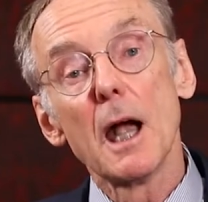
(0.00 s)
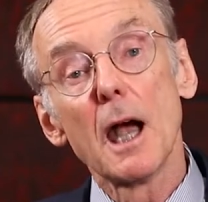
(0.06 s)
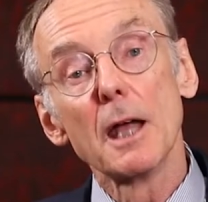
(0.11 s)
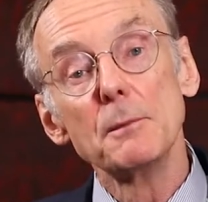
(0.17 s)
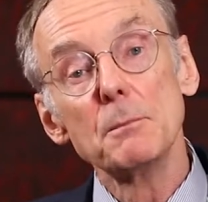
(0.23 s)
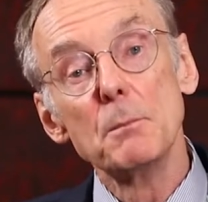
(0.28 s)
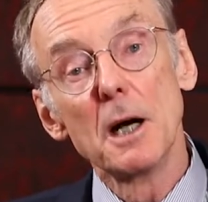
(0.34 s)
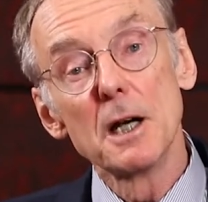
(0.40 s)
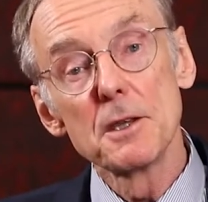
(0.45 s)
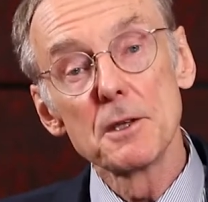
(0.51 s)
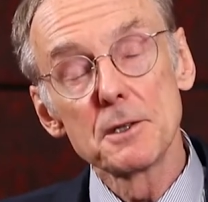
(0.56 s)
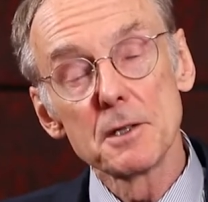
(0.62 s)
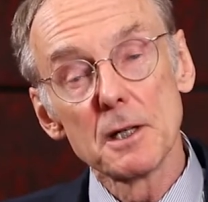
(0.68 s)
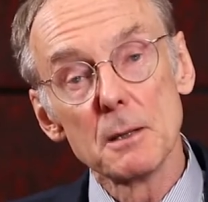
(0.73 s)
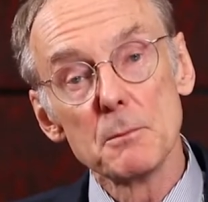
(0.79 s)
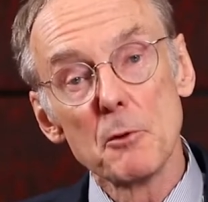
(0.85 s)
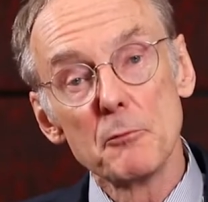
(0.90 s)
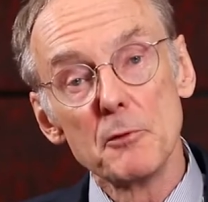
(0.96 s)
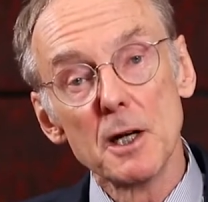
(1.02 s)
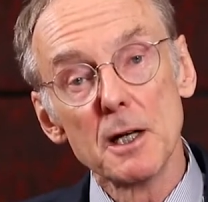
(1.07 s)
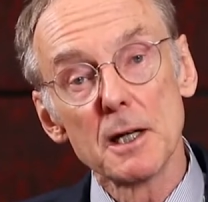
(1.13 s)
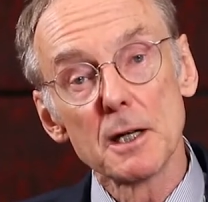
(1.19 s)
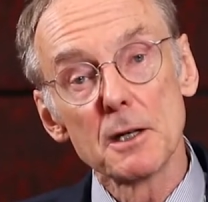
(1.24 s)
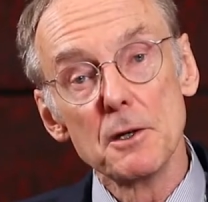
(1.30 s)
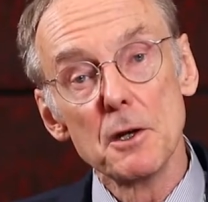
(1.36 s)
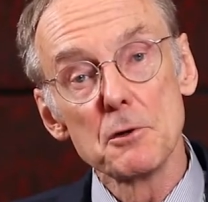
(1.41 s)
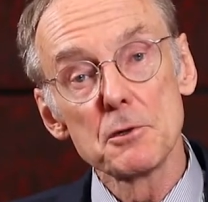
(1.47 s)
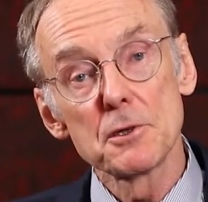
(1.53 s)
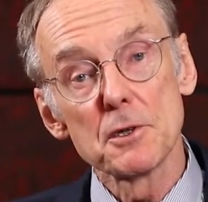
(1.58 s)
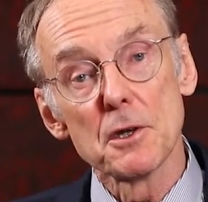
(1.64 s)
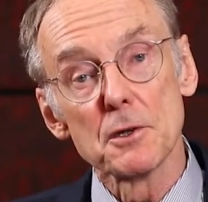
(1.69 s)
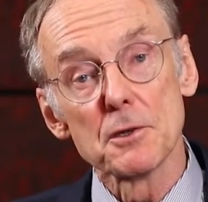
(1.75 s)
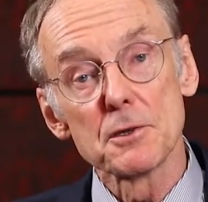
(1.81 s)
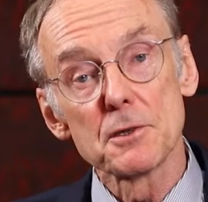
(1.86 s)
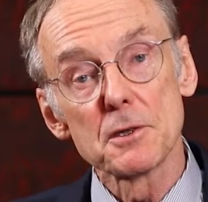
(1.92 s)
And by the time of
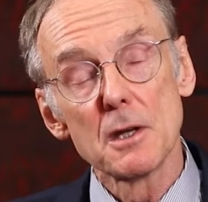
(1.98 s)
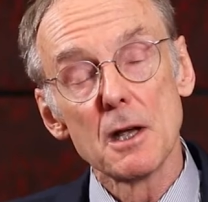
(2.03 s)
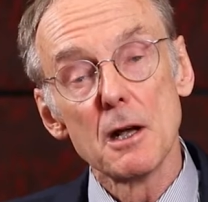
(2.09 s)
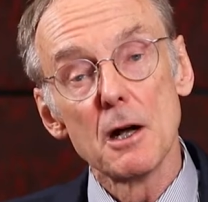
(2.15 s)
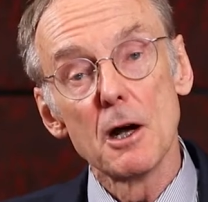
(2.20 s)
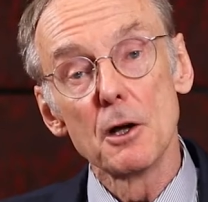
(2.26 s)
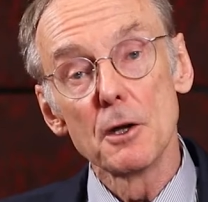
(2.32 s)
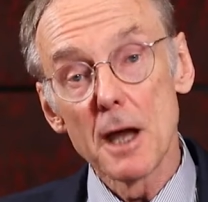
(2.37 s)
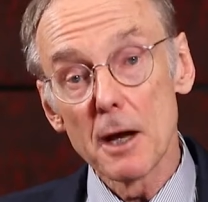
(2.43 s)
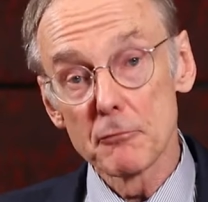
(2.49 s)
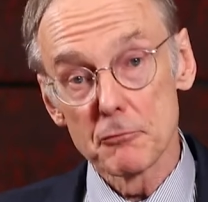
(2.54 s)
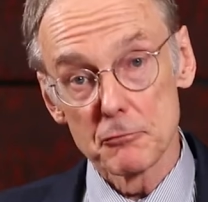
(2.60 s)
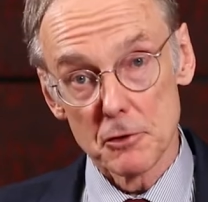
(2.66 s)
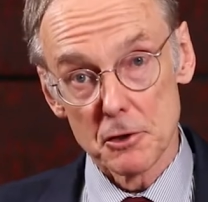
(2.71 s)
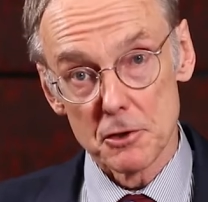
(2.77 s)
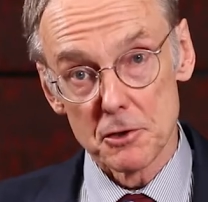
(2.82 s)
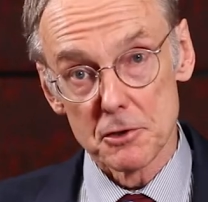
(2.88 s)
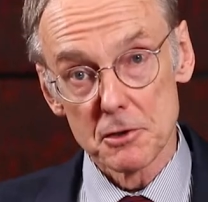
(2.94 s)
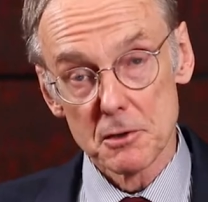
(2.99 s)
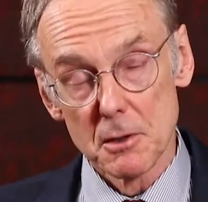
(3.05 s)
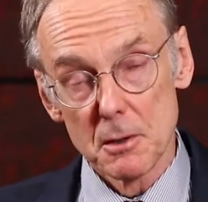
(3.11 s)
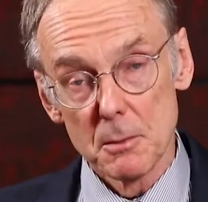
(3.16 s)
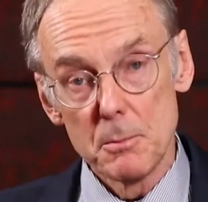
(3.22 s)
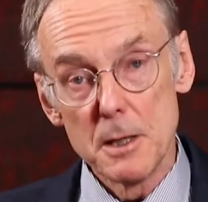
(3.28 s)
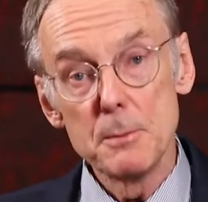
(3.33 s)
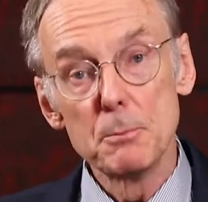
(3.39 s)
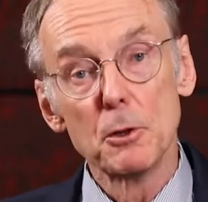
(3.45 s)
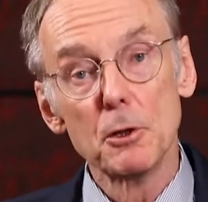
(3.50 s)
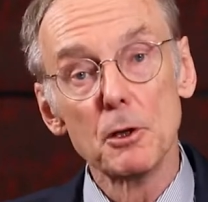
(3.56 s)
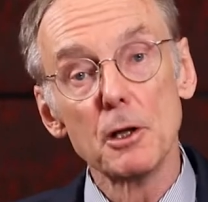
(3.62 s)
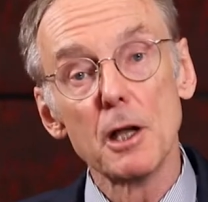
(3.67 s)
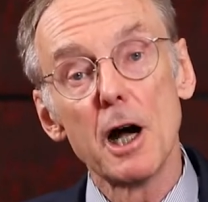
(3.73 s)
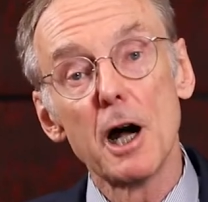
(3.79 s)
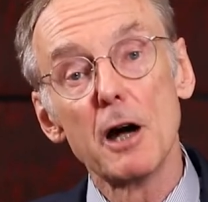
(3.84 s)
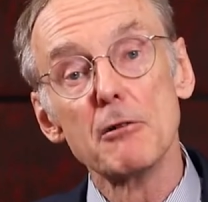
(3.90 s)
diagnosis, on average,
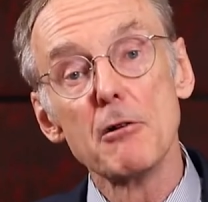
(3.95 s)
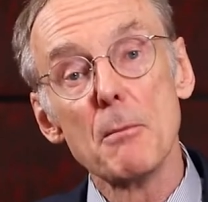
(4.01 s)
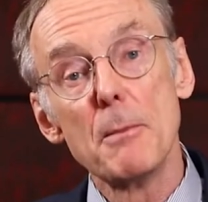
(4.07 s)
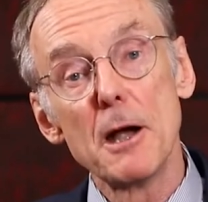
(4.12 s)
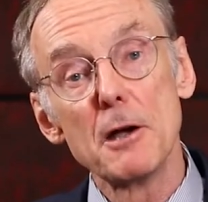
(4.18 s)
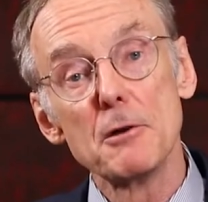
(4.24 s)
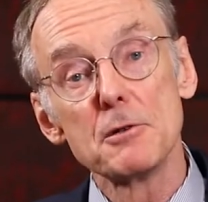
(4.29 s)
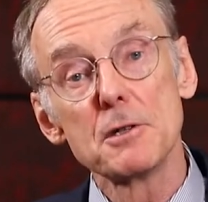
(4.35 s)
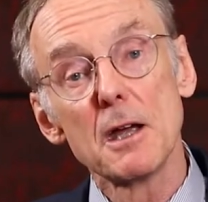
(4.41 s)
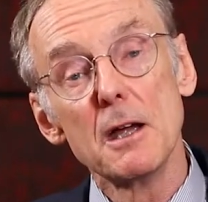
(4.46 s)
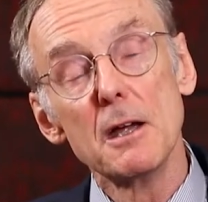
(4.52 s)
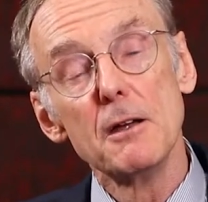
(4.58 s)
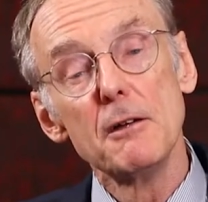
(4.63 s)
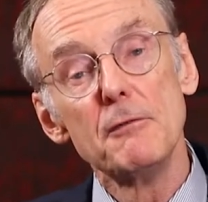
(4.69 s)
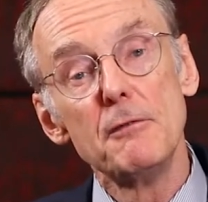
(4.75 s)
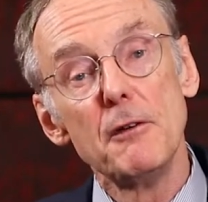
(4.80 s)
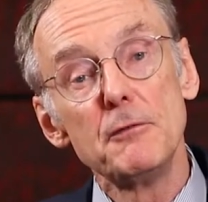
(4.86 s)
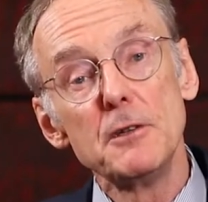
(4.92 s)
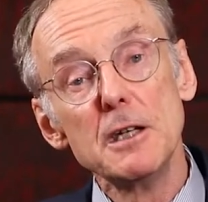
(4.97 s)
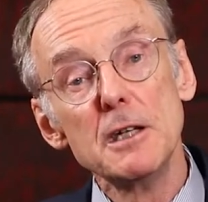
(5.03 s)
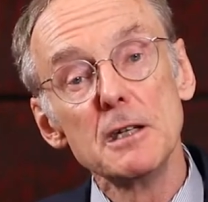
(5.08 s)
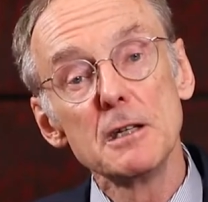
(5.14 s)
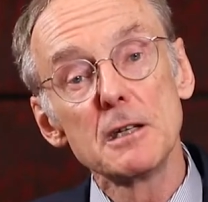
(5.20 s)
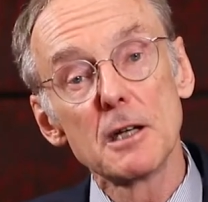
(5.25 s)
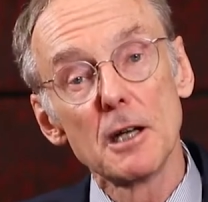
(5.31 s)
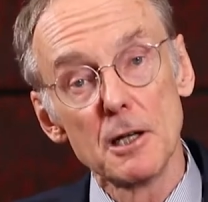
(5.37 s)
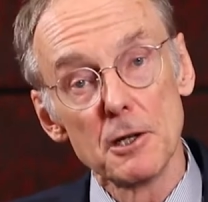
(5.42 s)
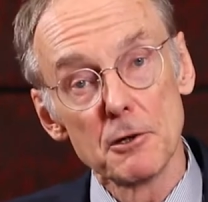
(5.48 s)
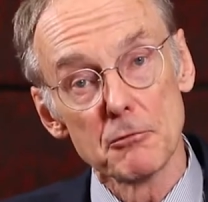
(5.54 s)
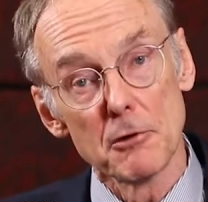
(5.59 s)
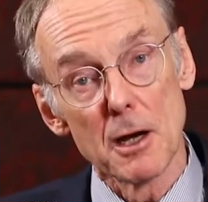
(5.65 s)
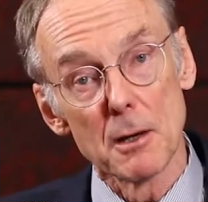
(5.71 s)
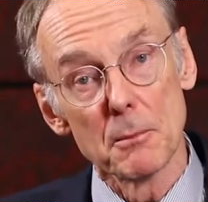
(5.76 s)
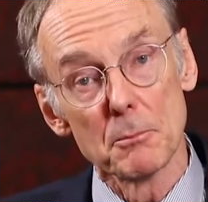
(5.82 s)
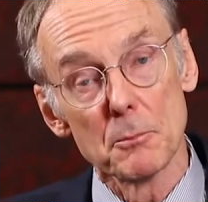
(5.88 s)
people are about 15
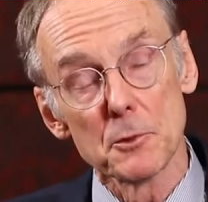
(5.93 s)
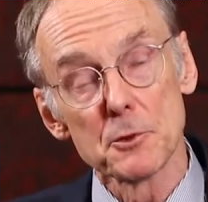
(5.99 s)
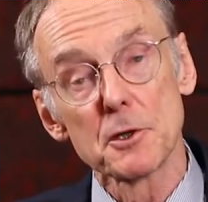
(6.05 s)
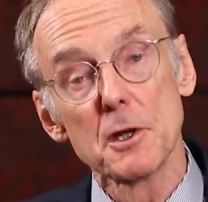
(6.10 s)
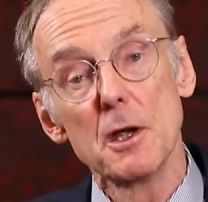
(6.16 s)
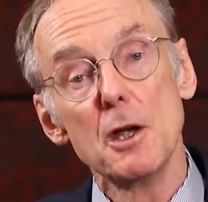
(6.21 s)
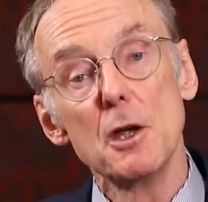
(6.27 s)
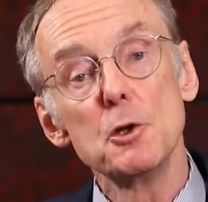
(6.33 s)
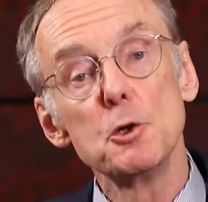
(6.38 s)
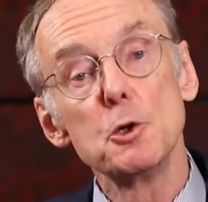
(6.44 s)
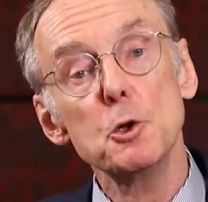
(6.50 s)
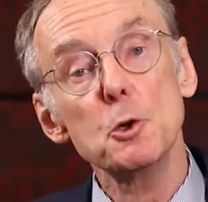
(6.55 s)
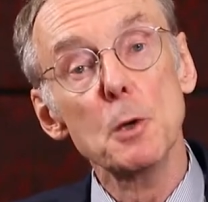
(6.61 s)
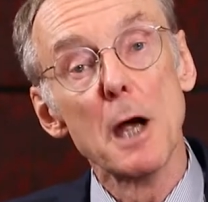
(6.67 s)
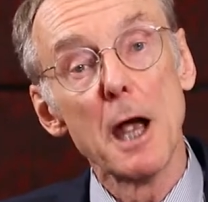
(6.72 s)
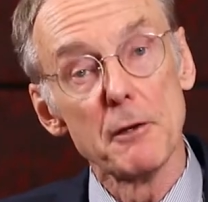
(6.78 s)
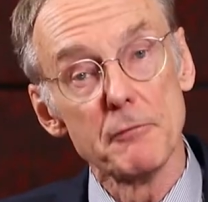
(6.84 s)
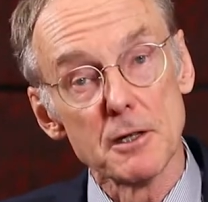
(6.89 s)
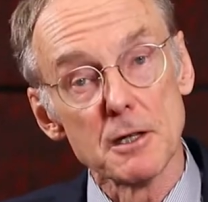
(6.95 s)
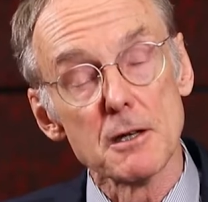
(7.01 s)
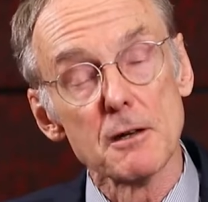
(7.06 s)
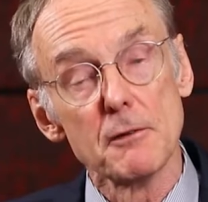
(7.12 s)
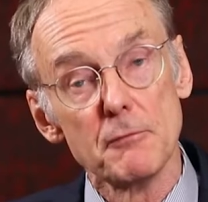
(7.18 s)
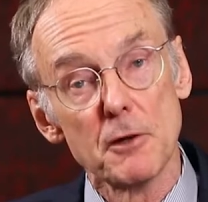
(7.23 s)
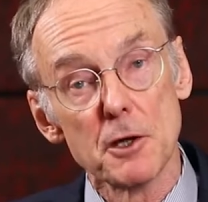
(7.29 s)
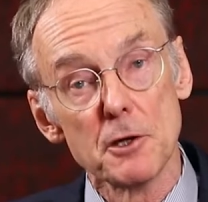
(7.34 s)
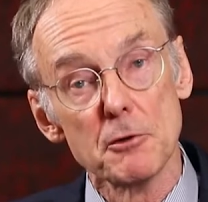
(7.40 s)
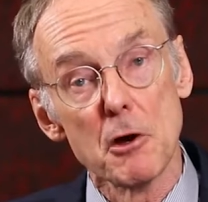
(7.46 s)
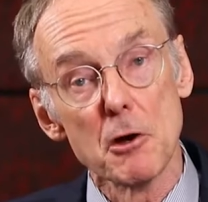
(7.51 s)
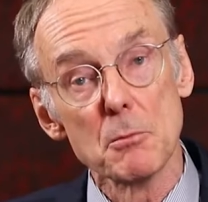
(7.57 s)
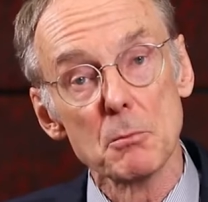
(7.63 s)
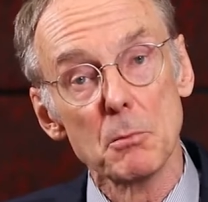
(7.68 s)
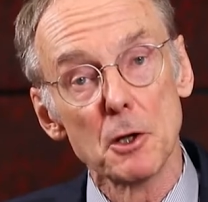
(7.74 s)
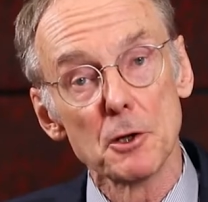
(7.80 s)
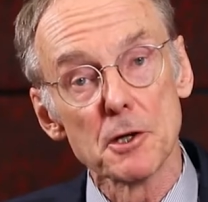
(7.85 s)
kilograms too heavy for their
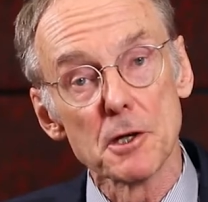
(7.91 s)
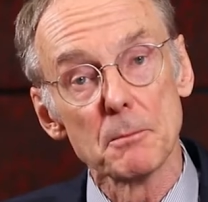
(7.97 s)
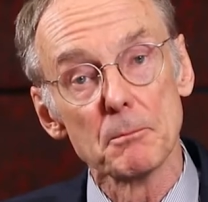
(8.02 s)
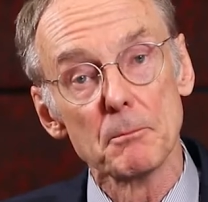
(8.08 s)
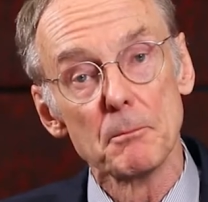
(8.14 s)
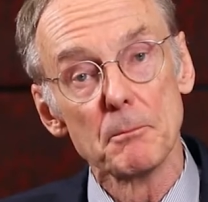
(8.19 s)
own body.